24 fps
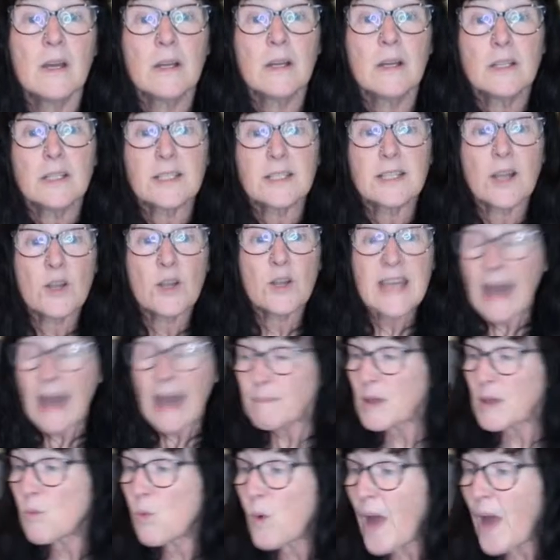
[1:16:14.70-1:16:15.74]
So yeah,
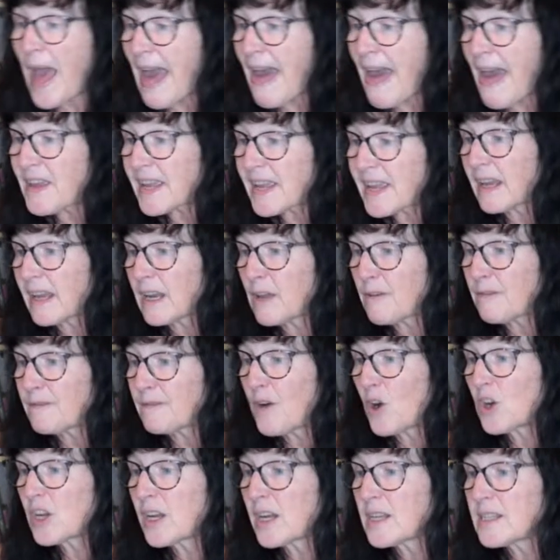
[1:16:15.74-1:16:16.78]
beware the killer
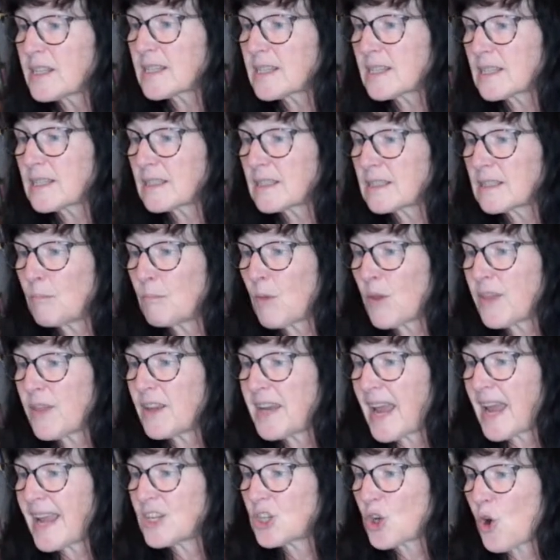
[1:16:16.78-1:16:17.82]
fungus. Mother
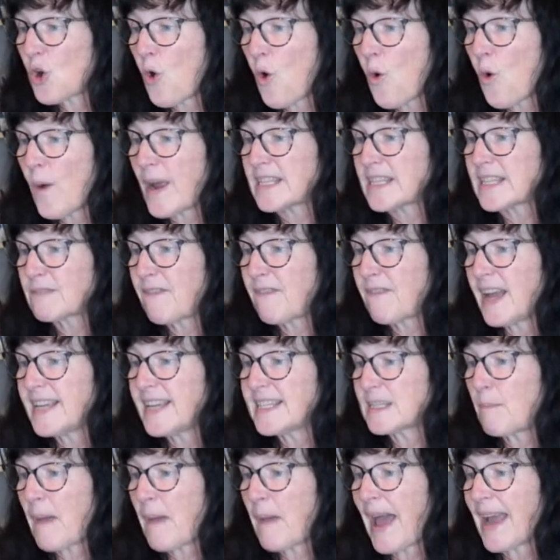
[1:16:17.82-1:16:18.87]
Nature always
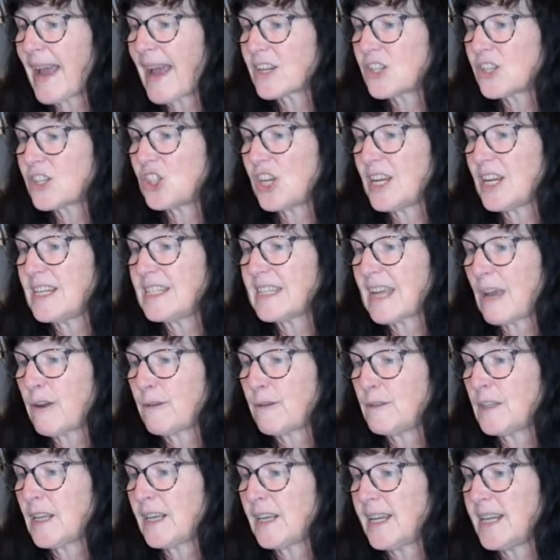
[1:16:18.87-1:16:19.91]
fights back. She
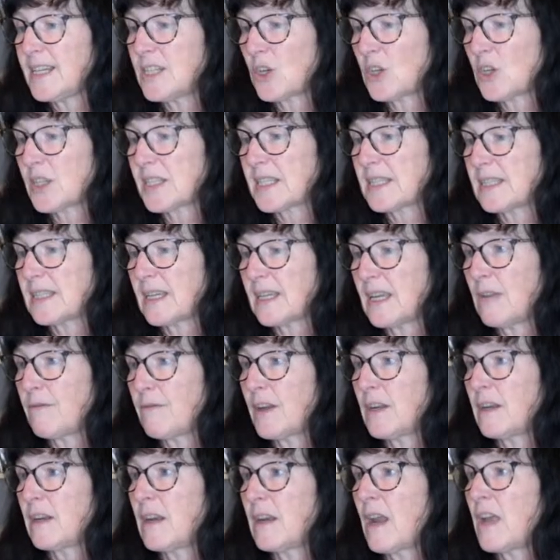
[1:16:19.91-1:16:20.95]
definitely does,
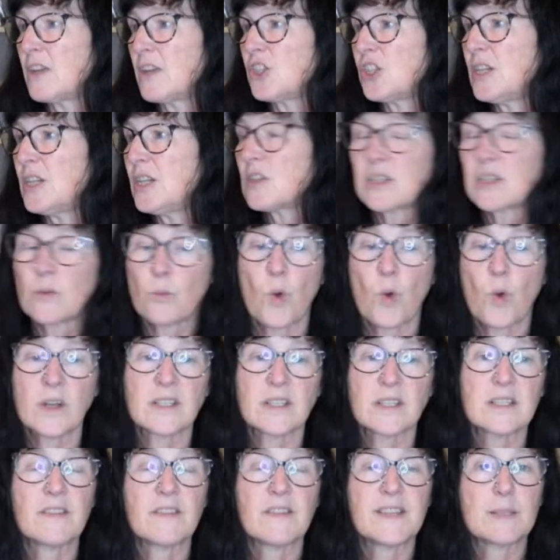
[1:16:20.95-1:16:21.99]
Stephen. She doesn't want
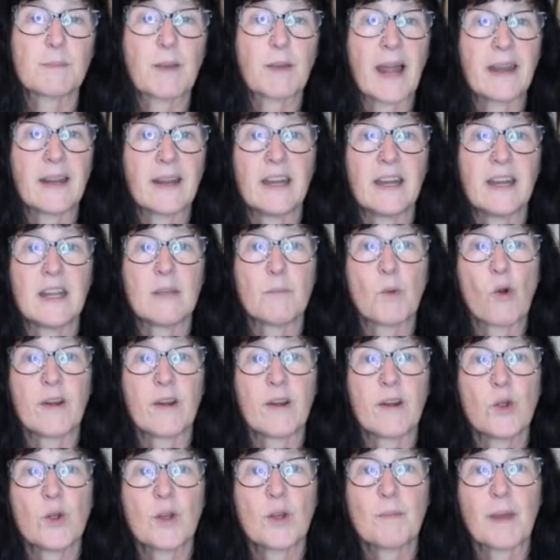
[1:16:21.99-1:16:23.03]
us on this planet anymore,
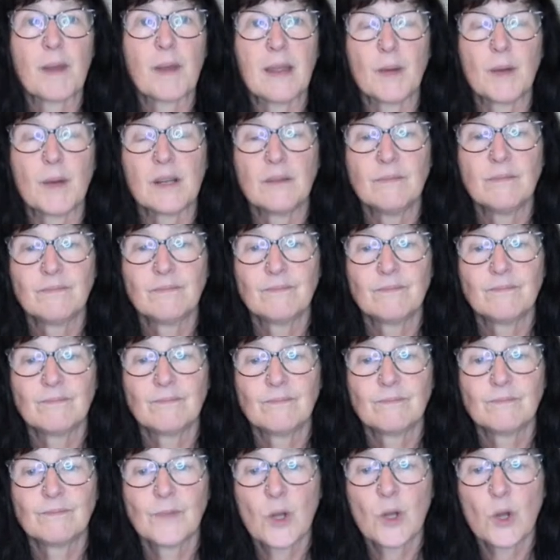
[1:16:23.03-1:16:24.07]
and who can blame her?
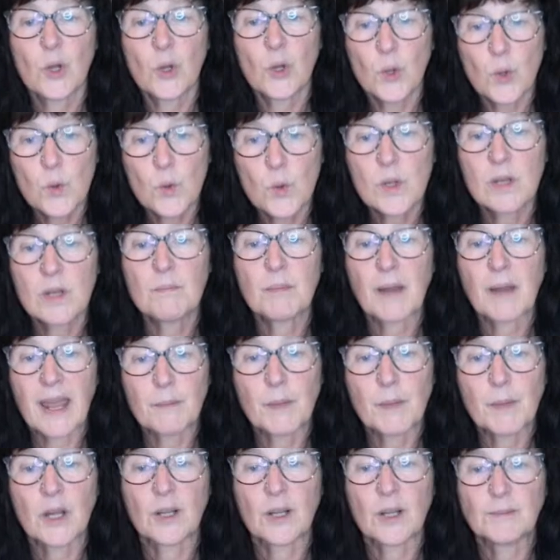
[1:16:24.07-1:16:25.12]
Who can blame
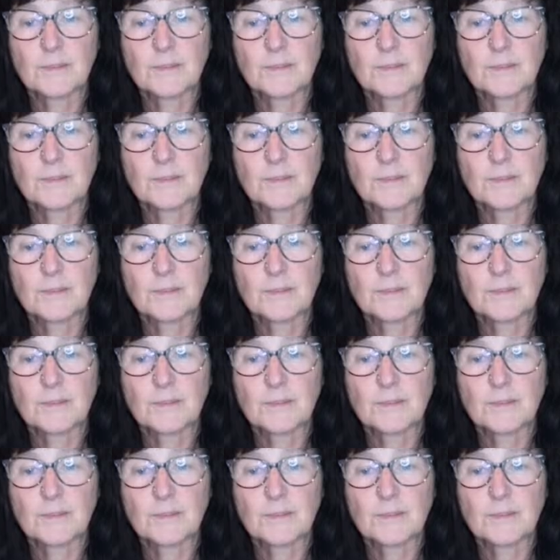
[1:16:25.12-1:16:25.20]
her?